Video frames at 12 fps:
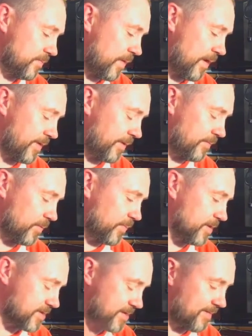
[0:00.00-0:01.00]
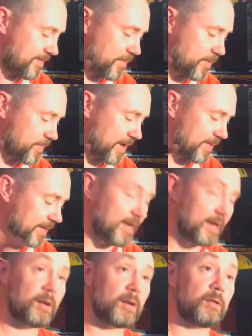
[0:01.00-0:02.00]
I think we'll put stuff up about the
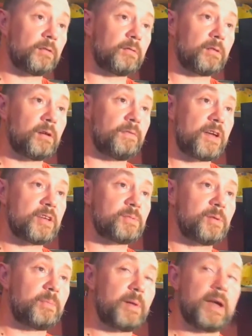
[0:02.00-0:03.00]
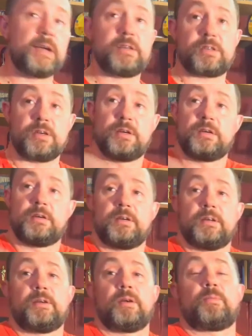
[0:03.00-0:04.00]
gig on a Facebook page,
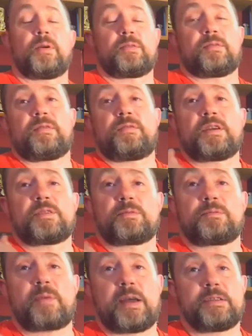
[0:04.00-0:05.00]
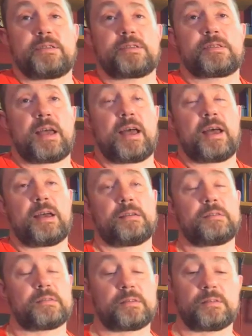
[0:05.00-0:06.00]
both of our Facebook pages,
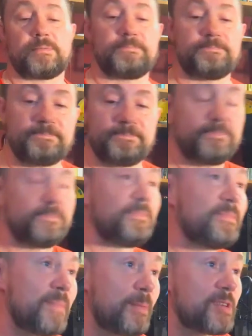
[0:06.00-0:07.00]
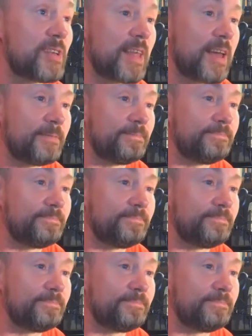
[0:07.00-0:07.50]
and maybe see you there.